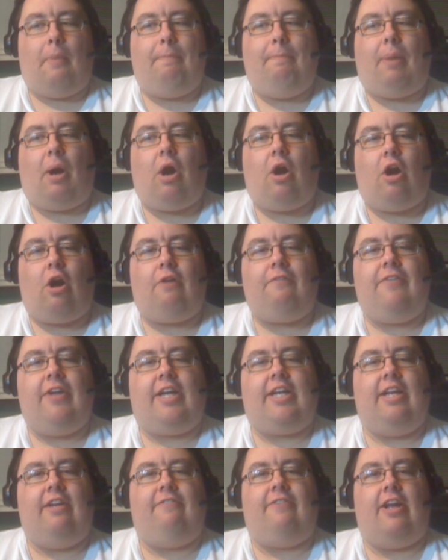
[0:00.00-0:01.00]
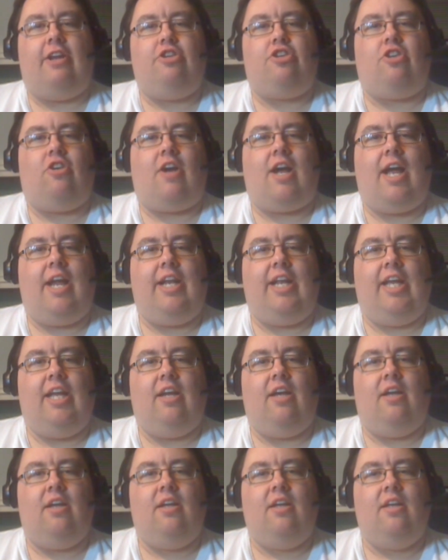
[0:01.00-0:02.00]
a perfect adventure
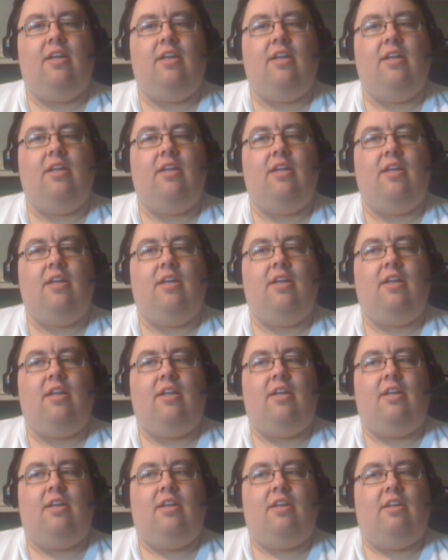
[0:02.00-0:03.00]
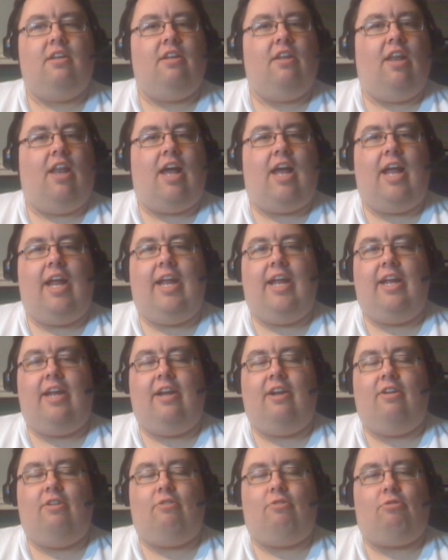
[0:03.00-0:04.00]
idea
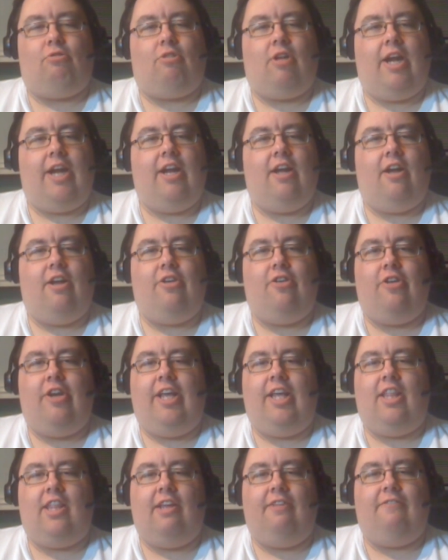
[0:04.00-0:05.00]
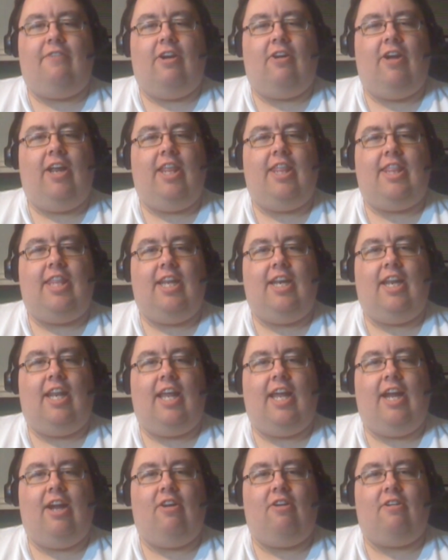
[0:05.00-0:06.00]
lying right underneath a very
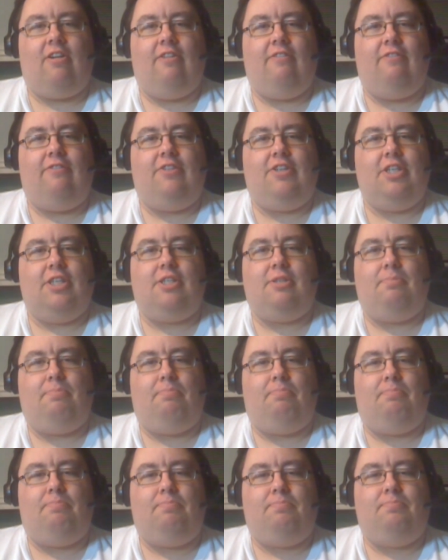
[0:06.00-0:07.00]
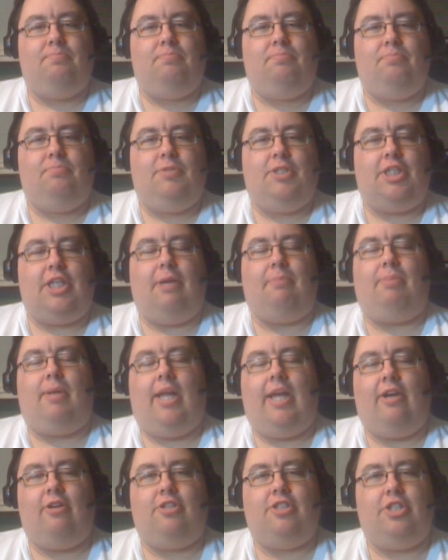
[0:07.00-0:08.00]
thin layer of just shit
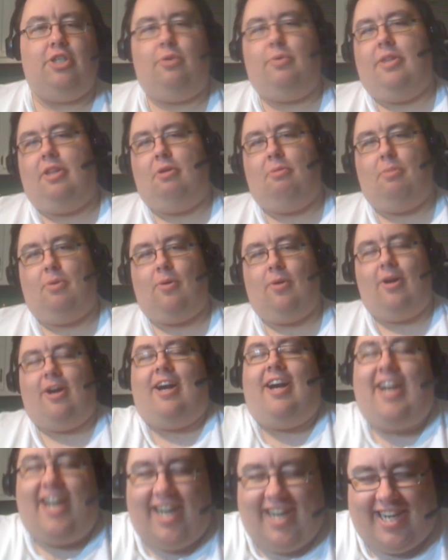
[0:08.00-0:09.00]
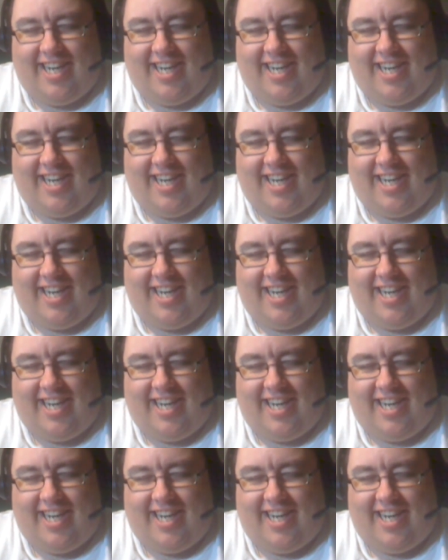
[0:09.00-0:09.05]
players do when they're bored.